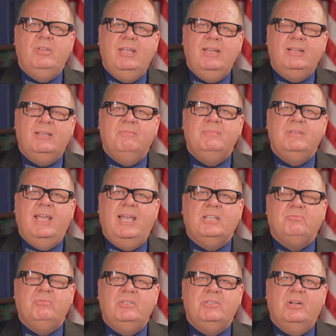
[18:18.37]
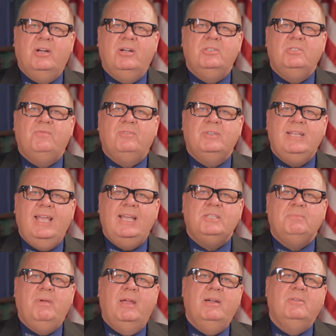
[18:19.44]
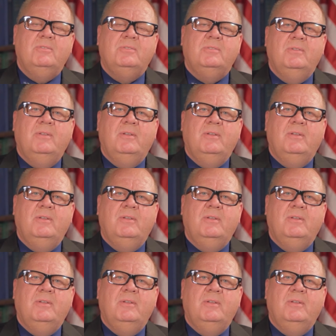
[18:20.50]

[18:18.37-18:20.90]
income tax returns for taxpayers.